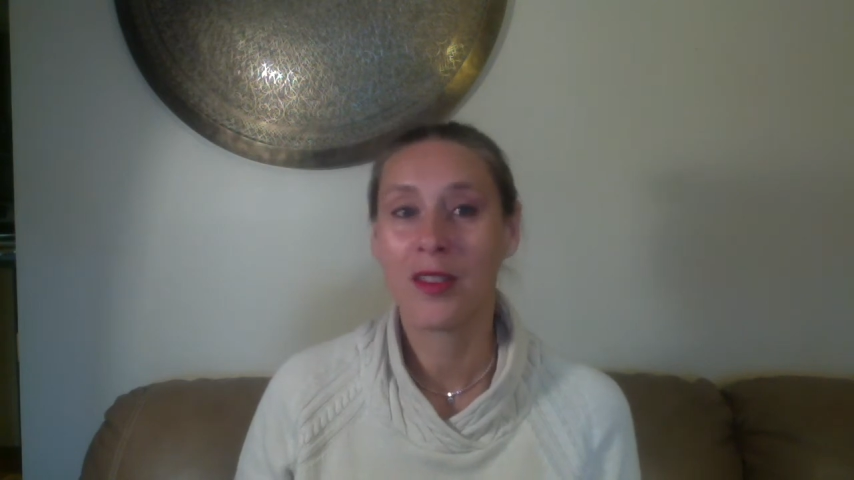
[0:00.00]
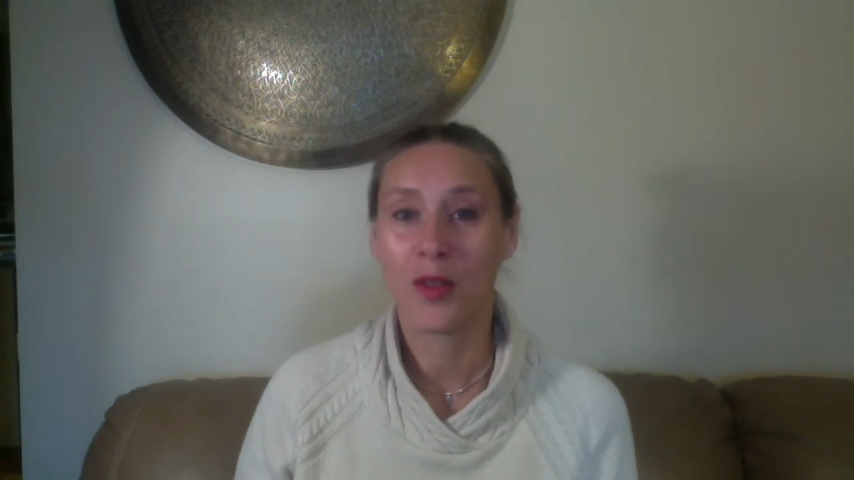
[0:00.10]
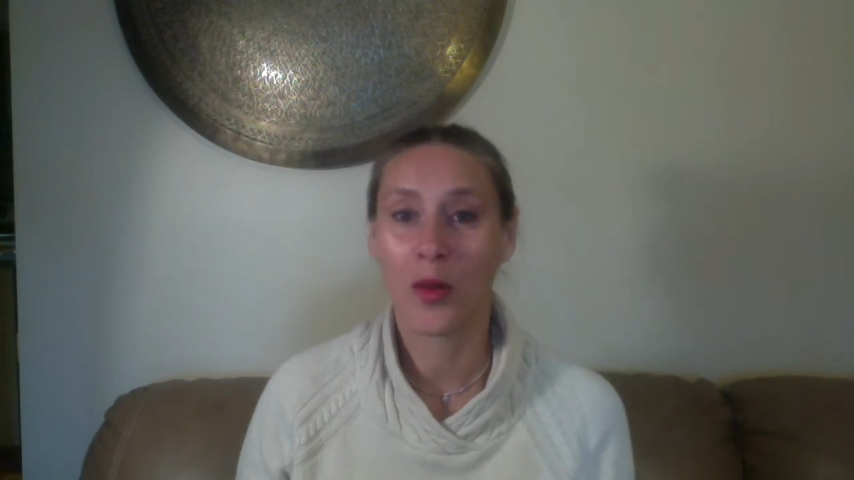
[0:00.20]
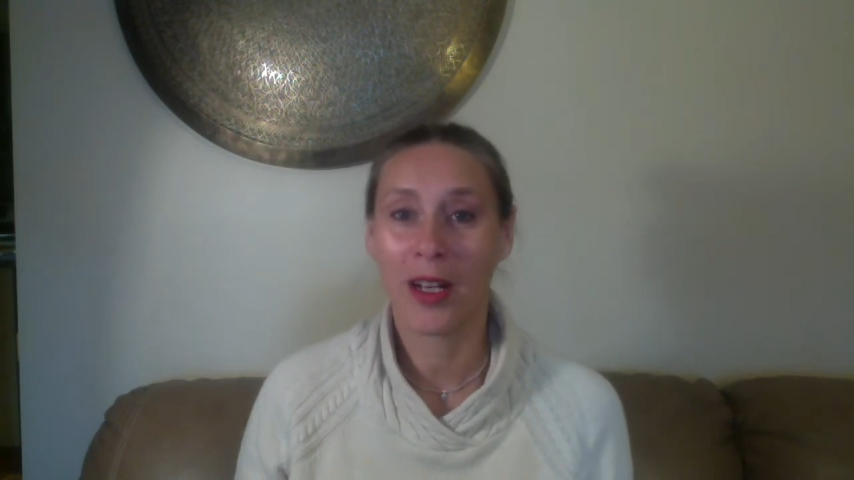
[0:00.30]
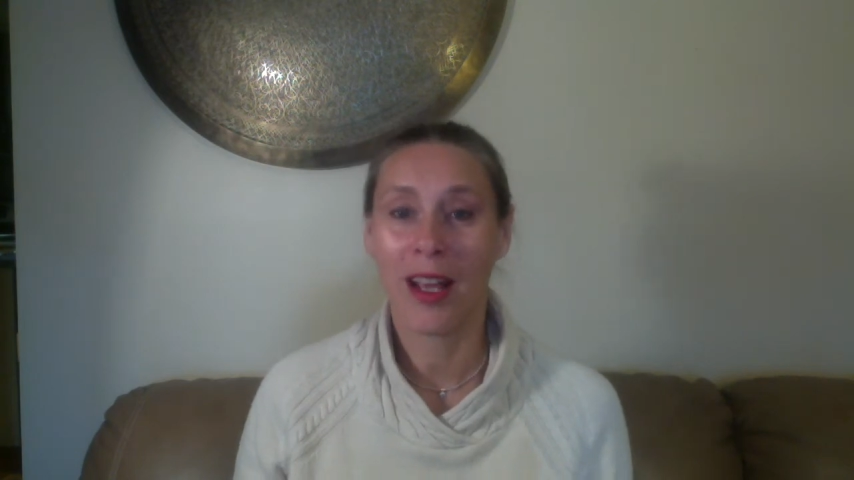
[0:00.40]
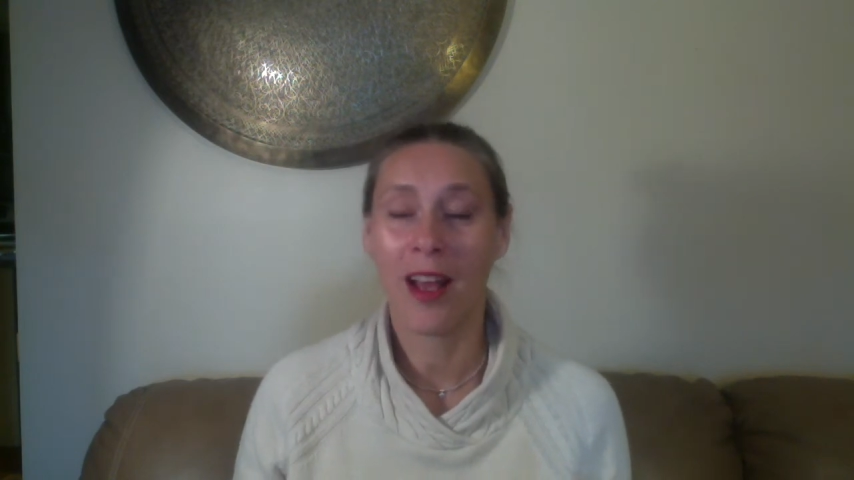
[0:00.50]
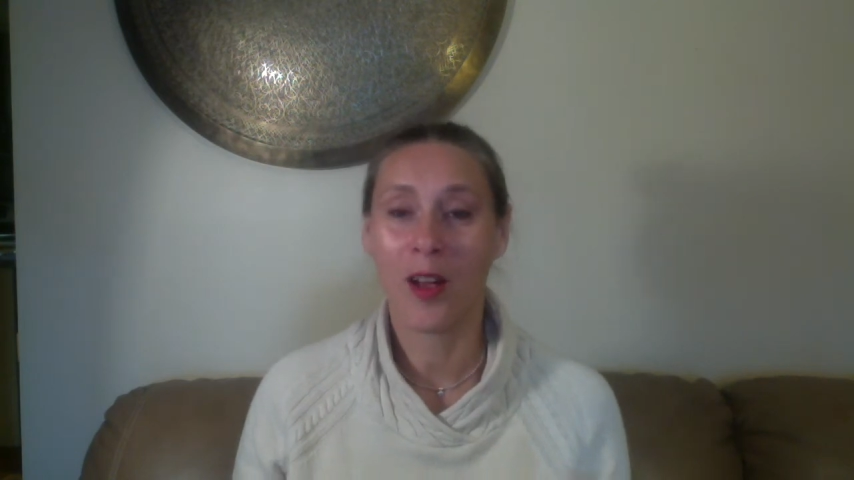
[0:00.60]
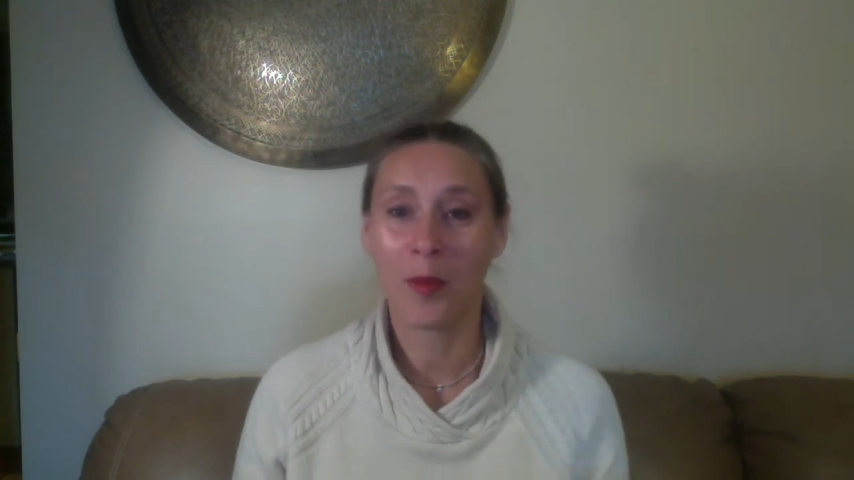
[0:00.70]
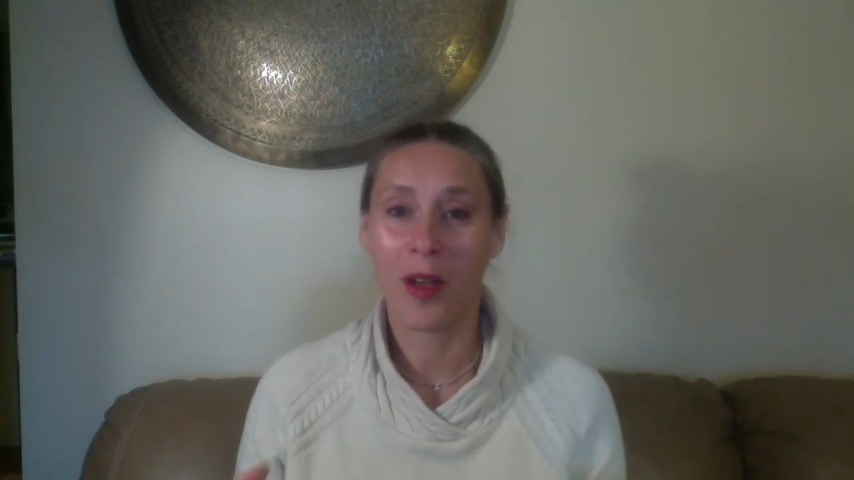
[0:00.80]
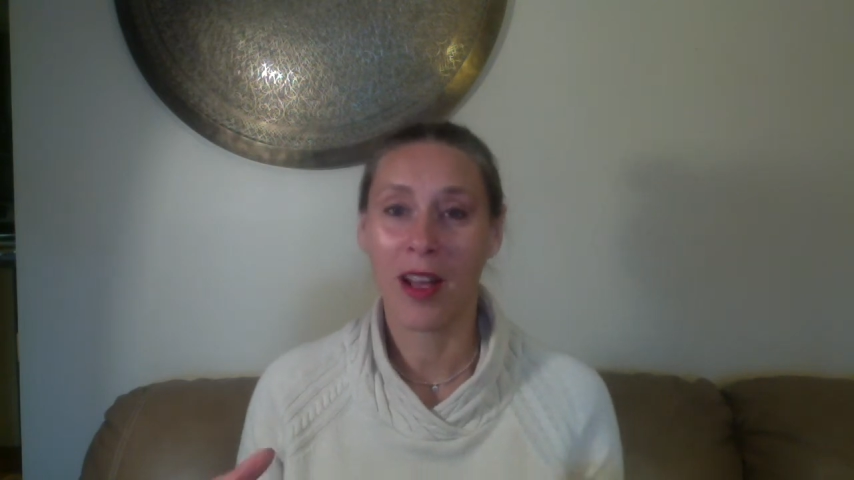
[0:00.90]
story to
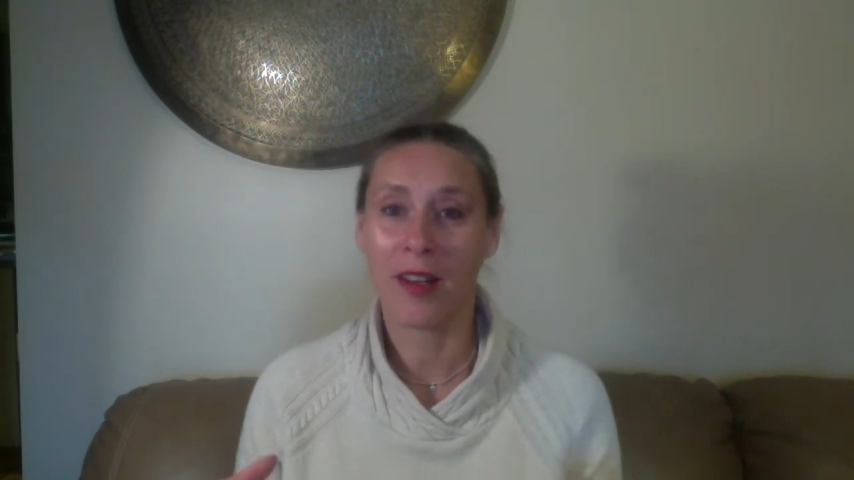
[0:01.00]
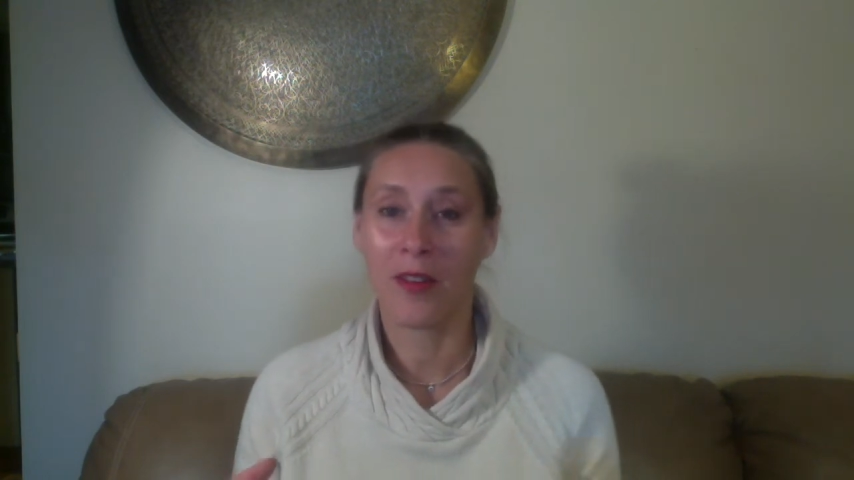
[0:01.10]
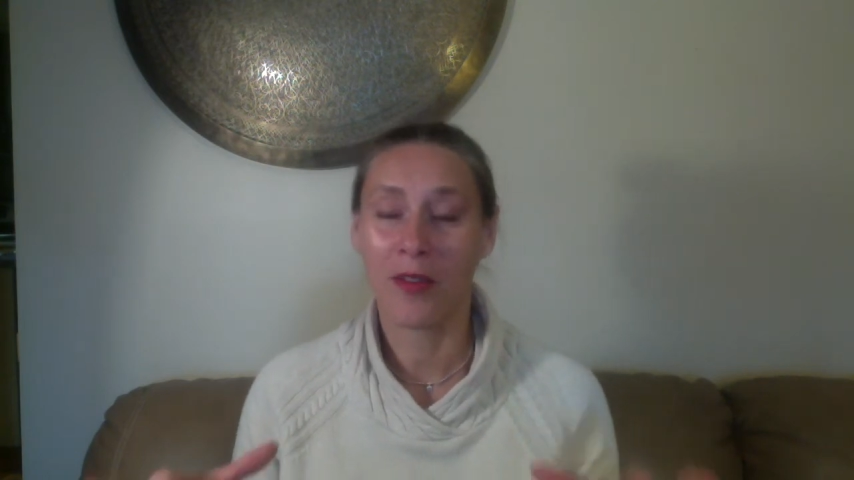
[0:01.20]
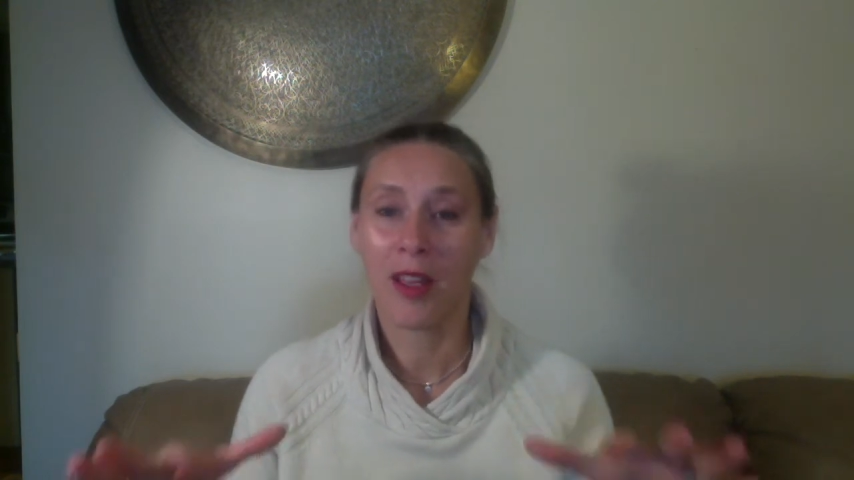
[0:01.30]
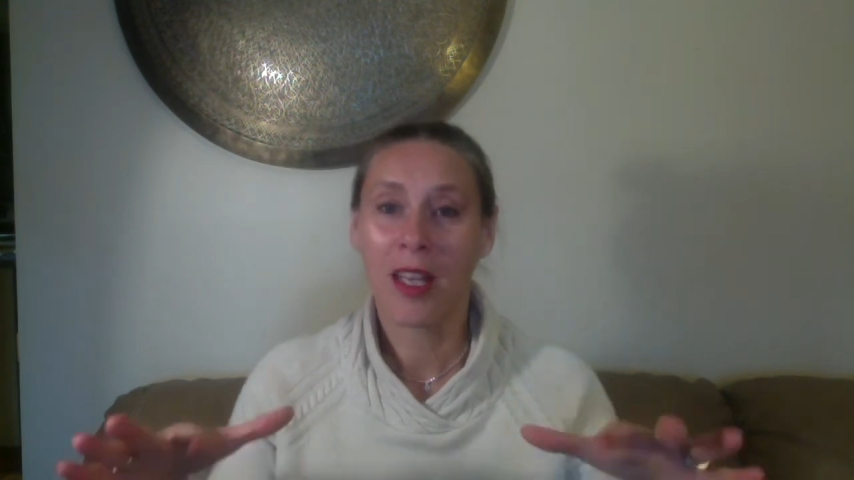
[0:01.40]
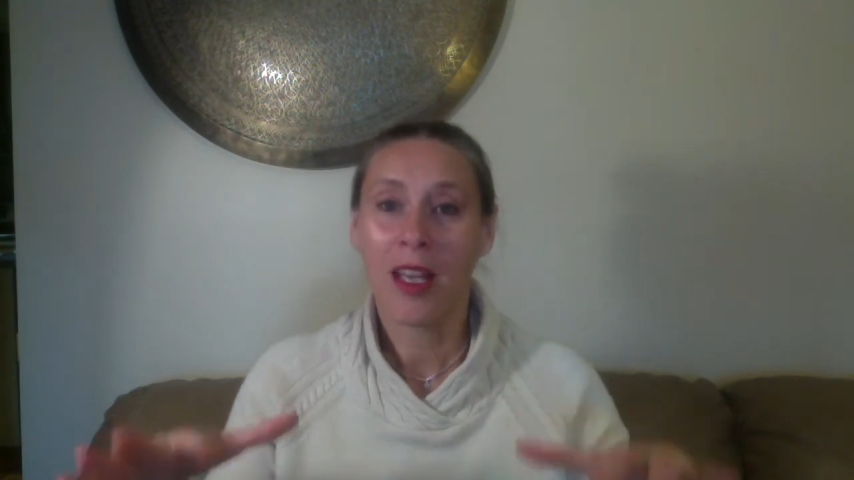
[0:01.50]
help kind of